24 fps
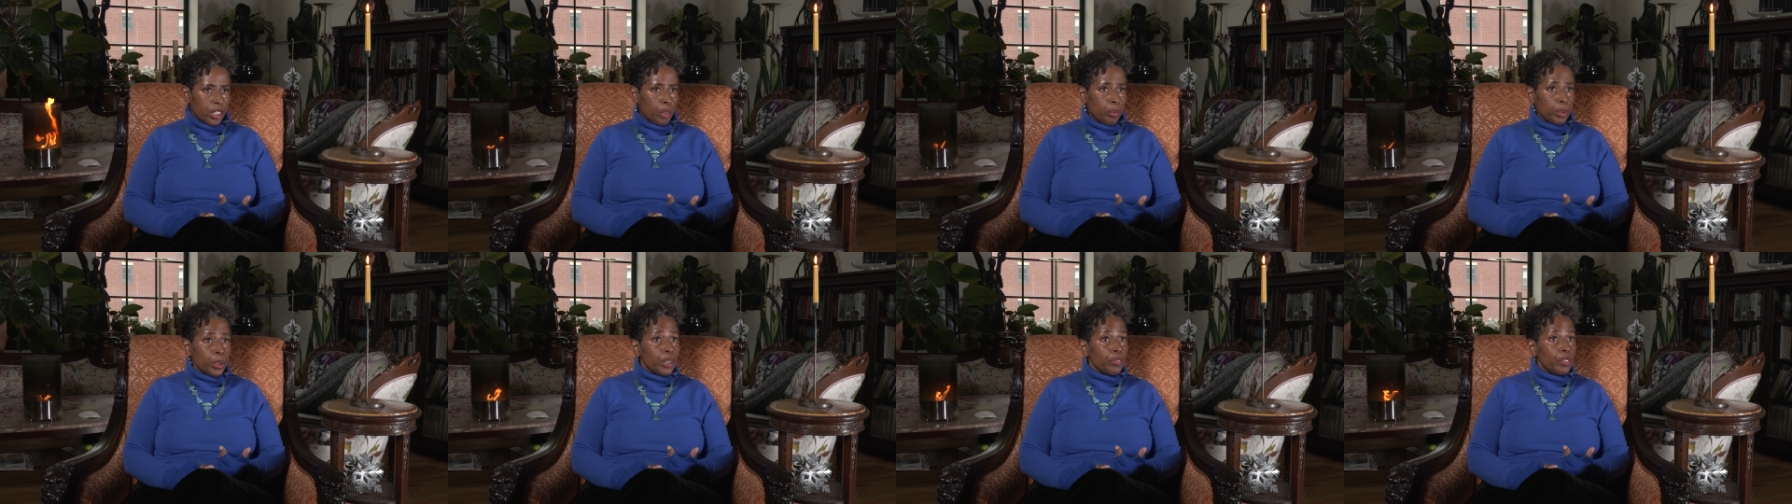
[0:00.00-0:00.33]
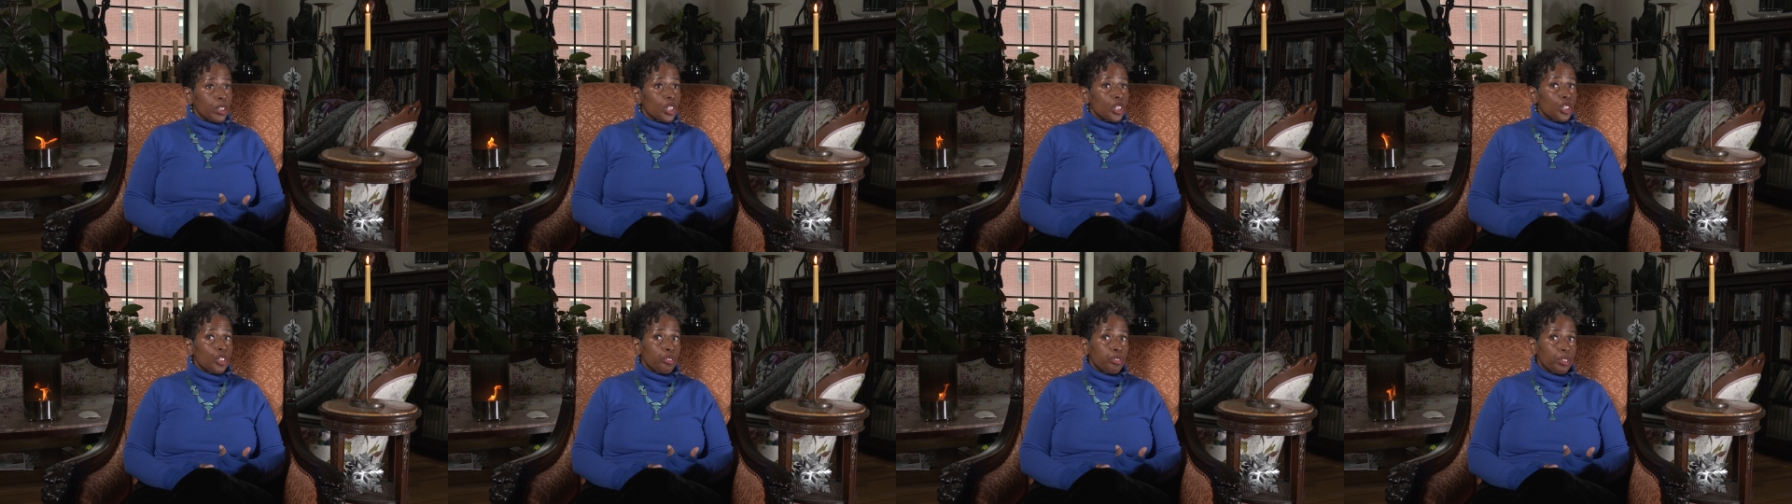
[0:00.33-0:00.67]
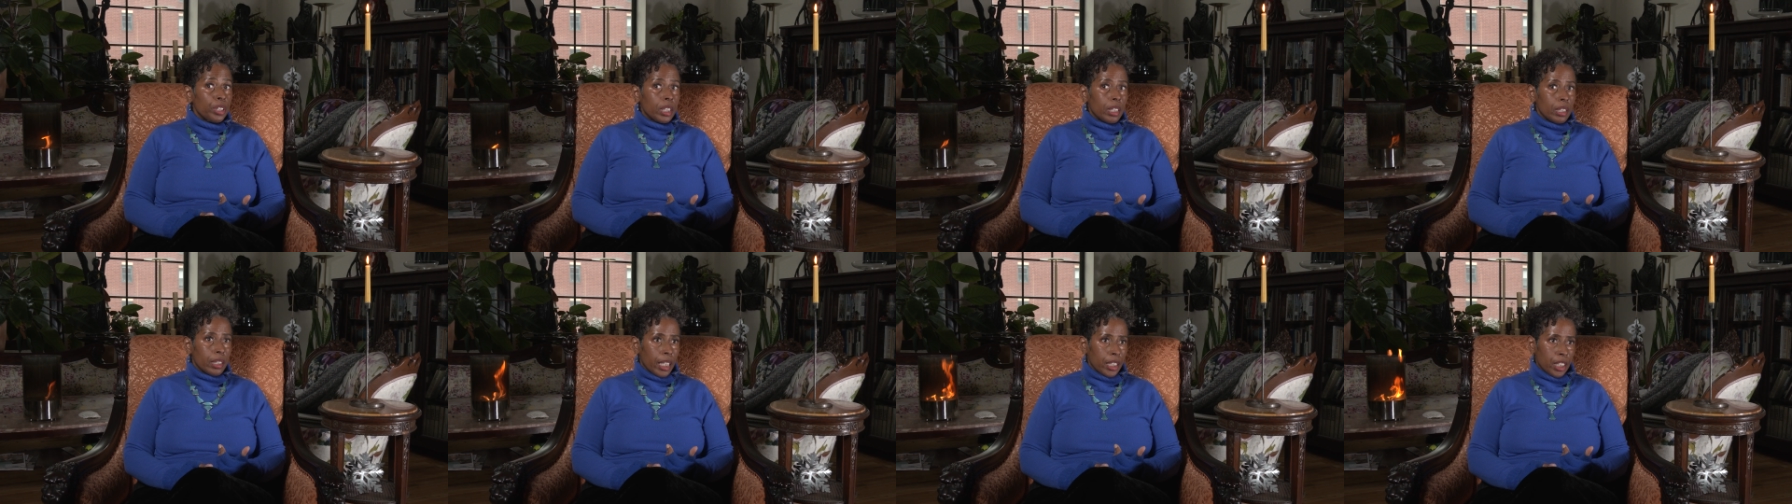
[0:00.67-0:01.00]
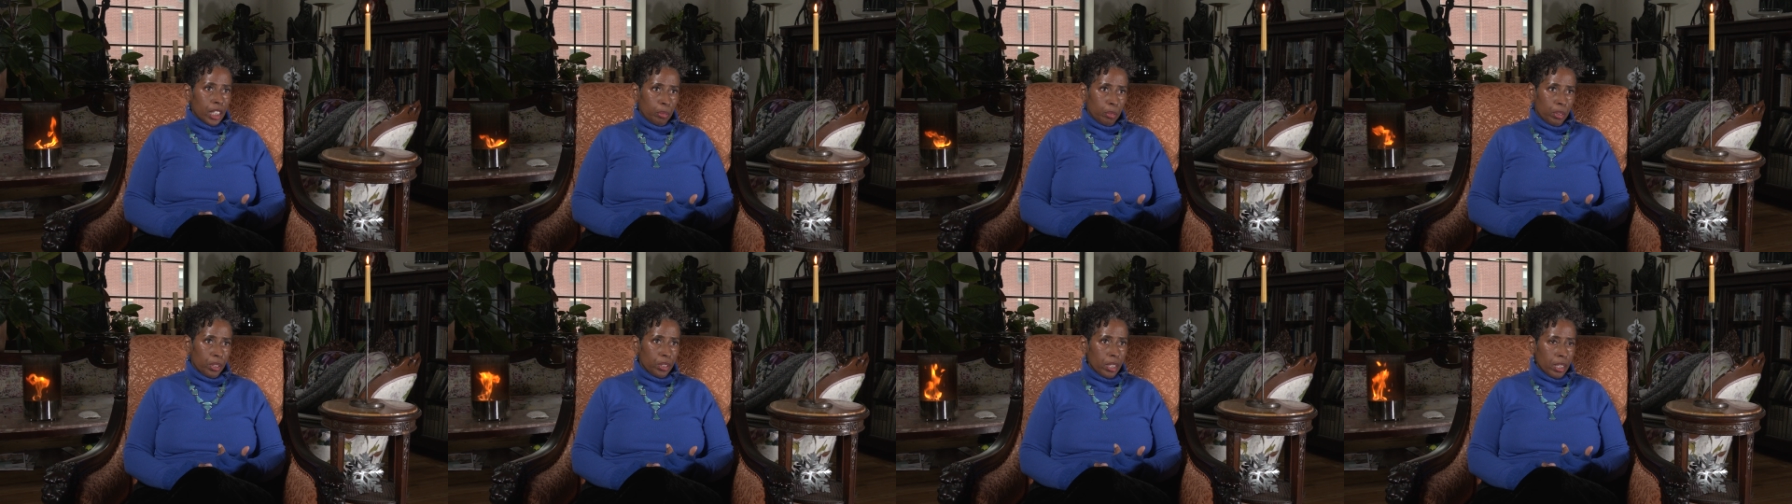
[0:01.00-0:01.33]
They weren't even treated like
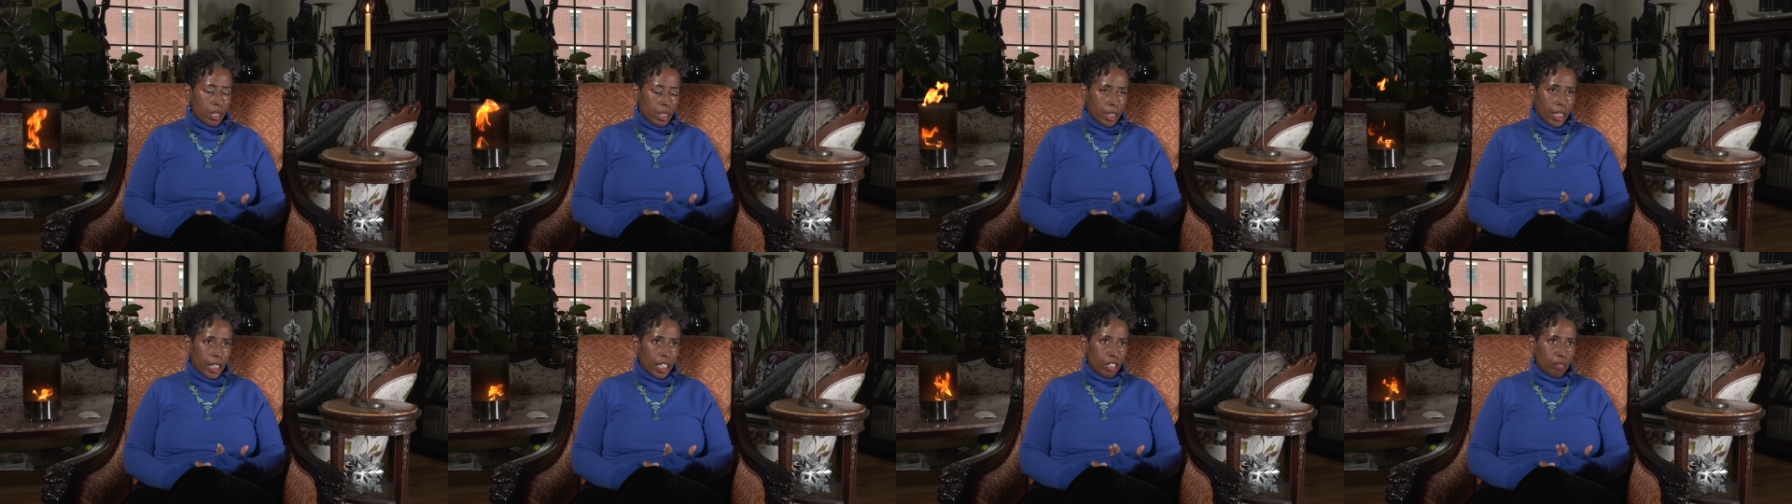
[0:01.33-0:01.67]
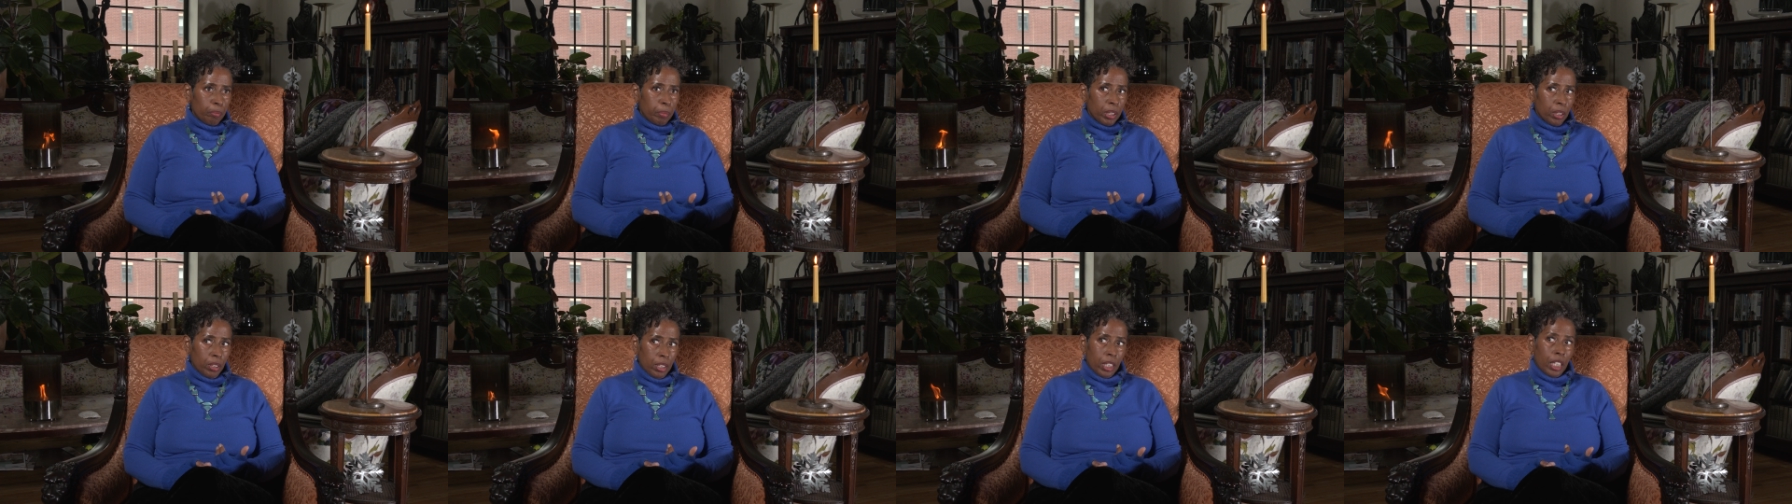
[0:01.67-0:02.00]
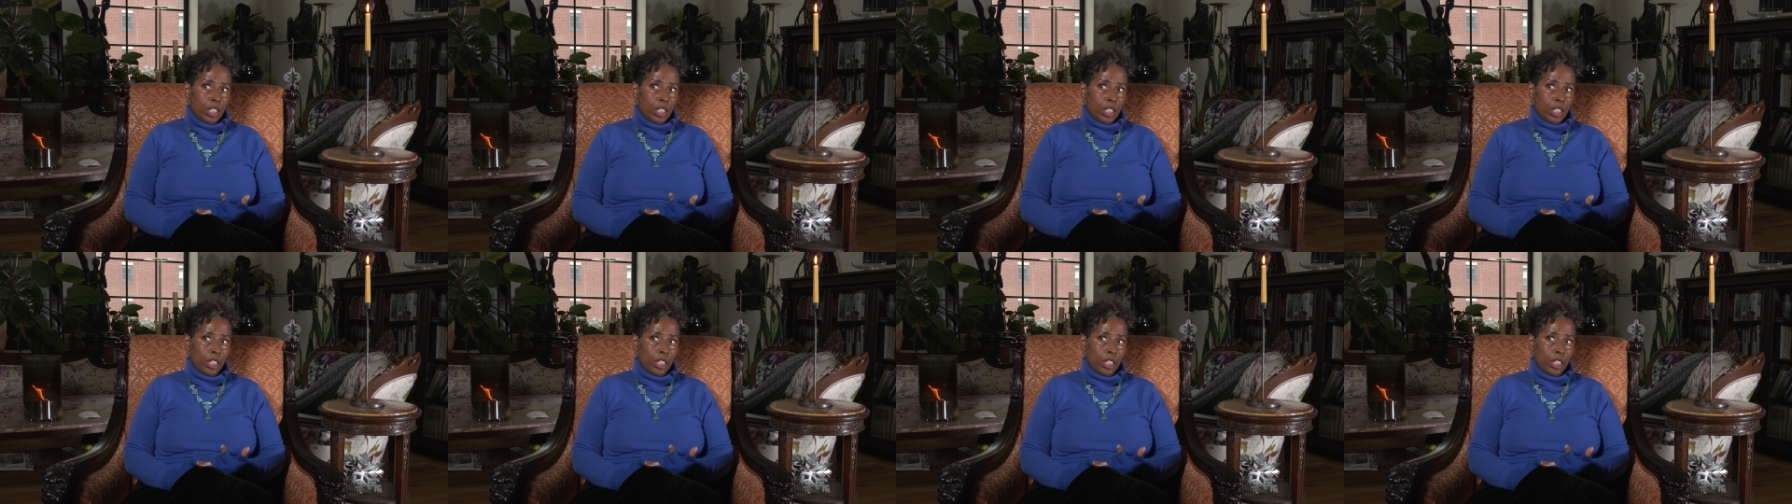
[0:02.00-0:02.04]
they were enslaved because